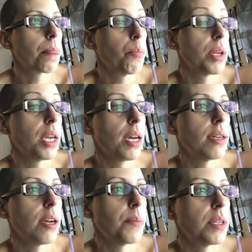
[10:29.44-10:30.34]
but yeah,
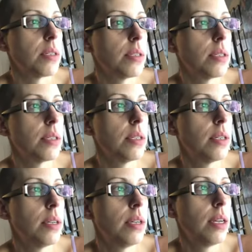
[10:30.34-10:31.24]
I'm going to
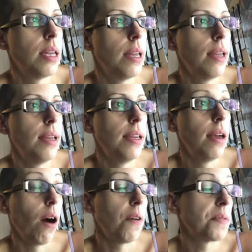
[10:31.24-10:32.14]

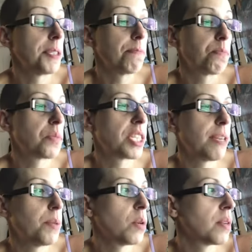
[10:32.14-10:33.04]
hopefully keep
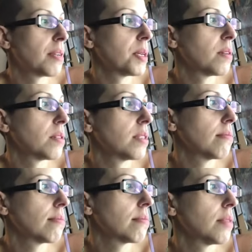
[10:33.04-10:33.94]
doing what I'm doing,
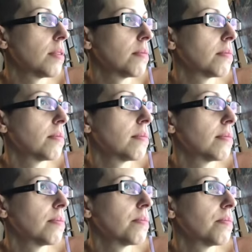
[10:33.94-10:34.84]

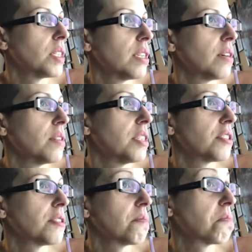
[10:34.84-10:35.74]
you know, and
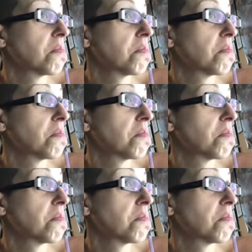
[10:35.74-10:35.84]
this